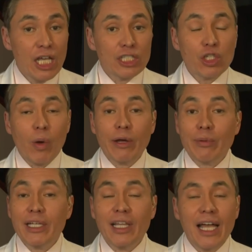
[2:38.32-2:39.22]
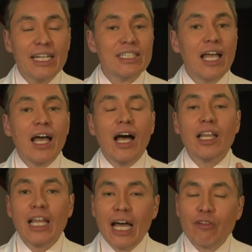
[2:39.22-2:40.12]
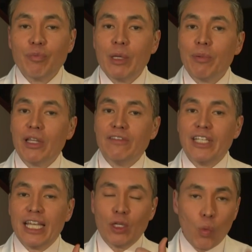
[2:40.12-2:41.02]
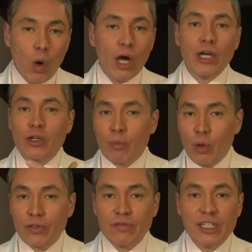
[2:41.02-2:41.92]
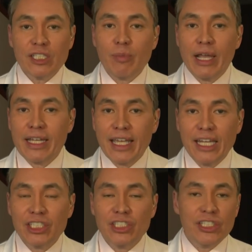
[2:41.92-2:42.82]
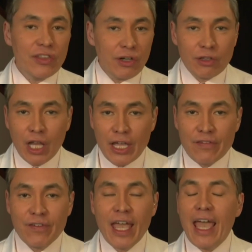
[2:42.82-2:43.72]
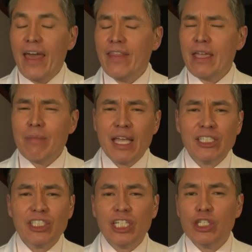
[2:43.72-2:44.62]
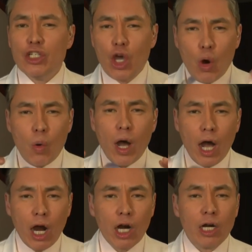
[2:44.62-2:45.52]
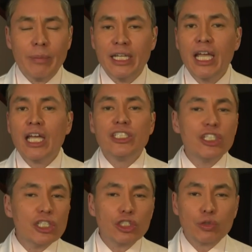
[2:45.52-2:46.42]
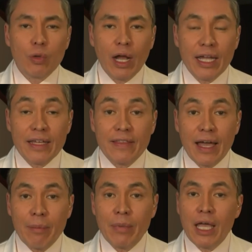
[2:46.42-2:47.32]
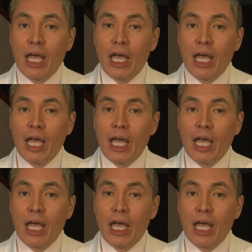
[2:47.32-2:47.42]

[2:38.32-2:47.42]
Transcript: So I realize a lot of people have taken one or both of these medications in their life and they may see no harm in just trying them.